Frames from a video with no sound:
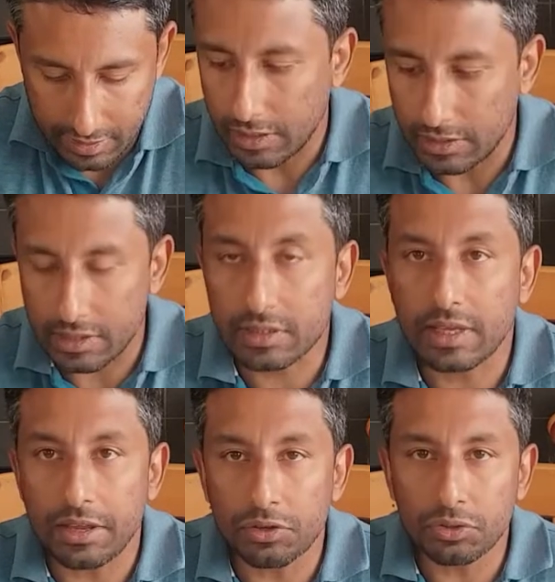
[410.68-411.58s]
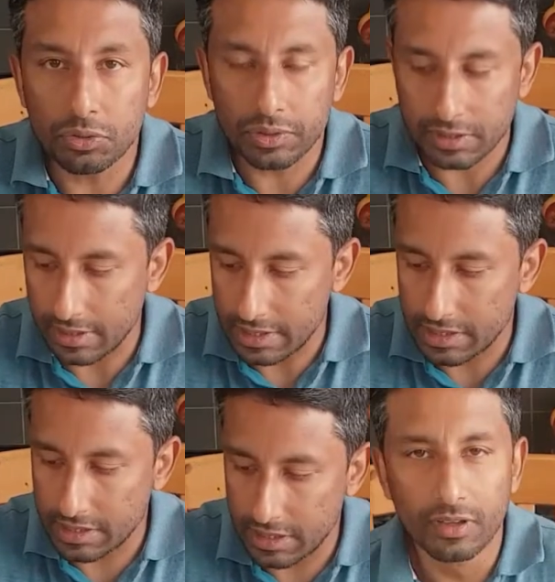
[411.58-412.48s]
And just carry on doing the
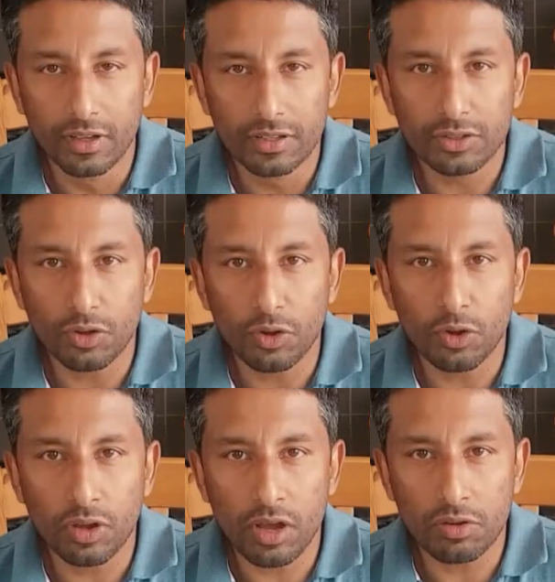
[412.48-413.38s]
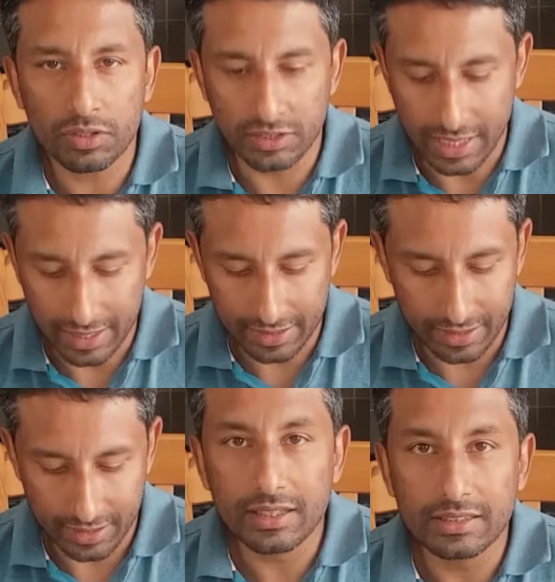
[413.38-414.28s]
rest. So all our jack
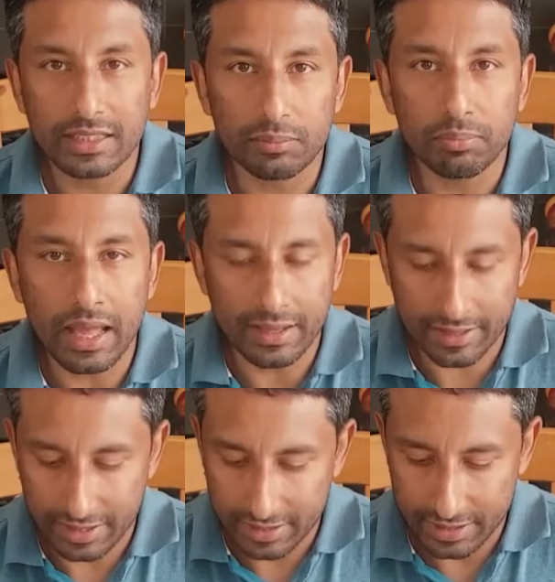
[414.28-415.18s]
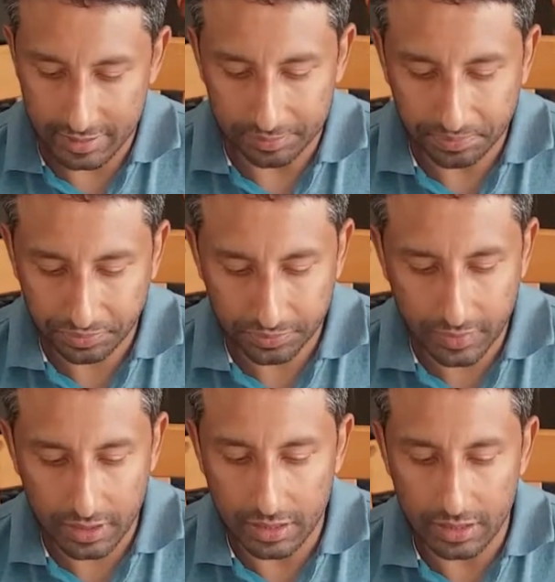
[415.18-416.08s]
is in blanket.
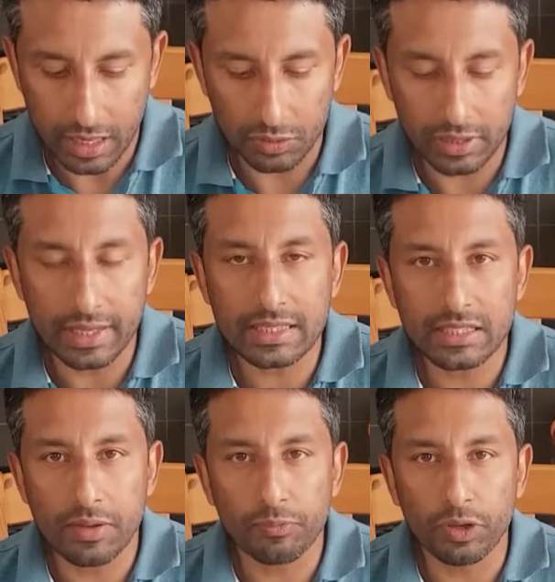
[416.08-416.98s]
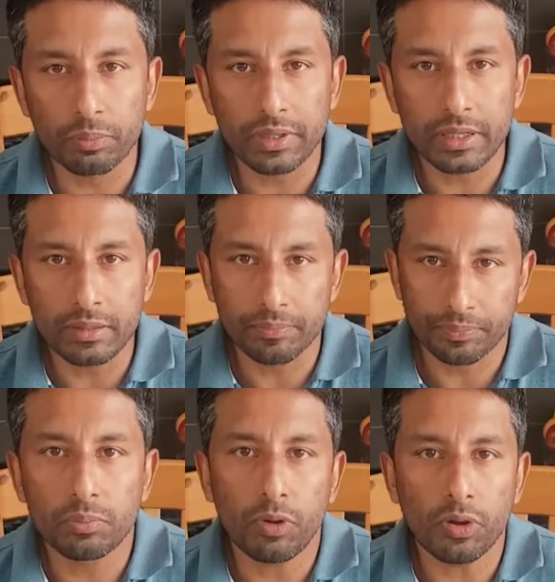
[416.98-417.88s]
Now the next step will be to
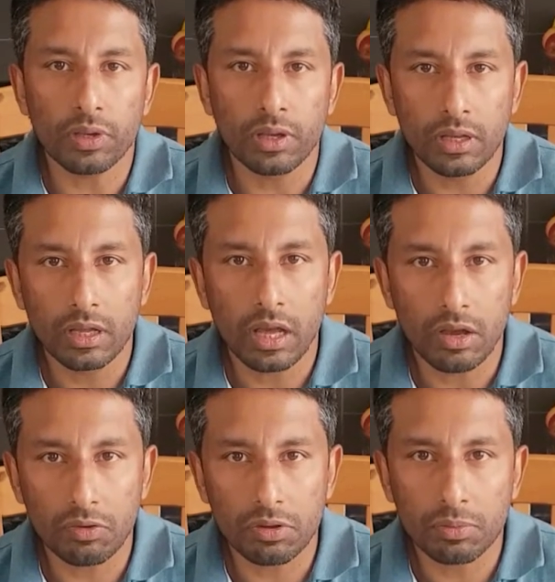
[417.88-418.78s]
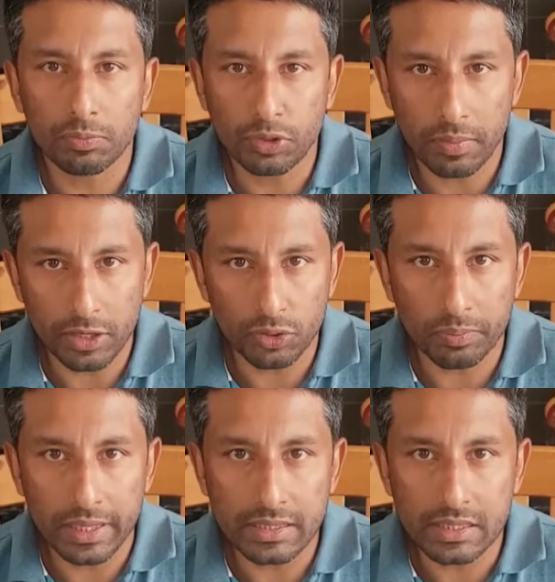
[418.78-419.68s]
boil our tomato
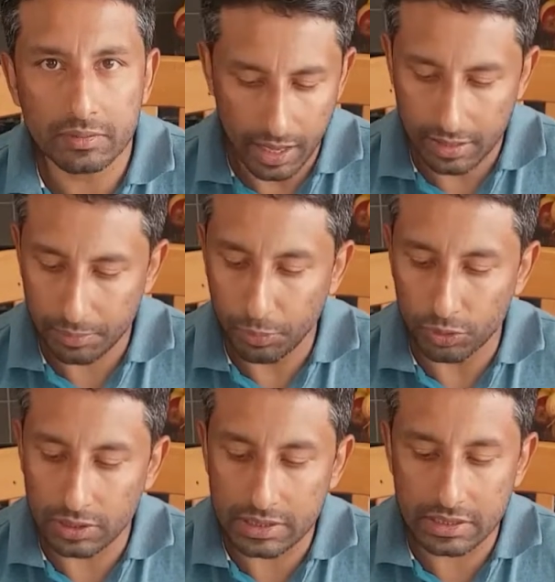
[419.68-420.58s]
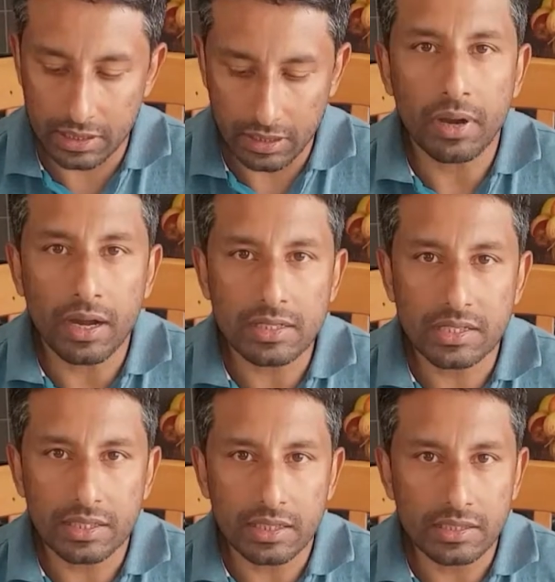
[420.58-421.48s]
base and put this
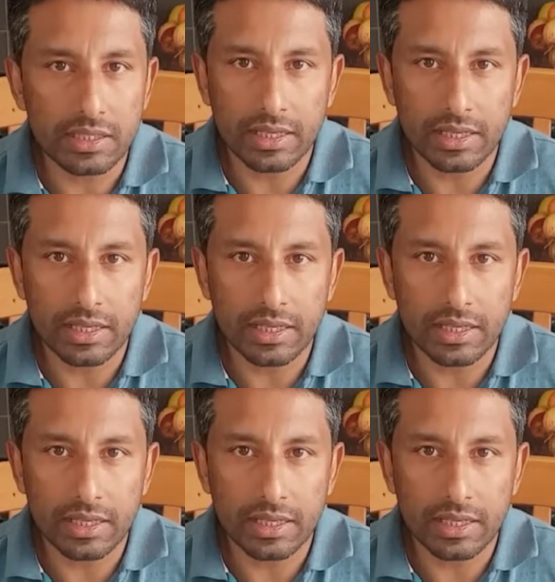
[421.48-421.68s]
parcels